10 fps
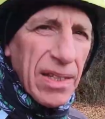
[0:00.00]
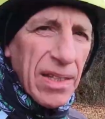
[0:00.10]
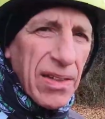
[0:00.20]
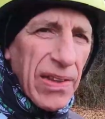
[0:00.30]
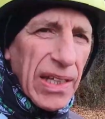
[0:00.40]

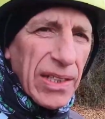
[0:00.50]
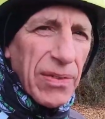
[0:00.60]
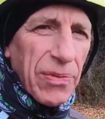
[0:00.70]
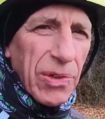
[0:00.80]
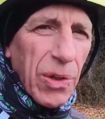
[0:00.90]
So that's it
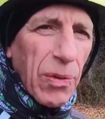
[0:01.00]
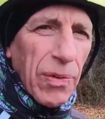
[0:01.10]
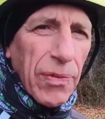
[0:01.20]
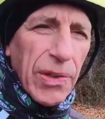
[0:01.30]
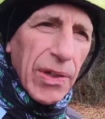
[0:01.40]
for an
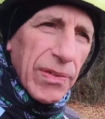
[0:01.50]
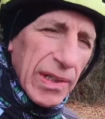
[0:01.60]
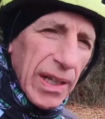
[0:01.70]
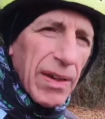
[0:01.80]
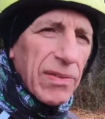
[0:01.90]
overview of the
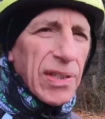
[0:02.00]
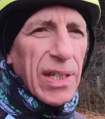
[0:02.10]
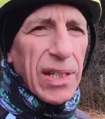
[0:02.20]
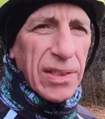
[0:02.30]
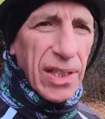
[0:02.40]
gloves.
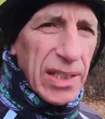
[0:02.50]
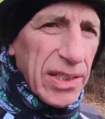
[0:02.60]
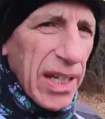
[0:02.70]
So let's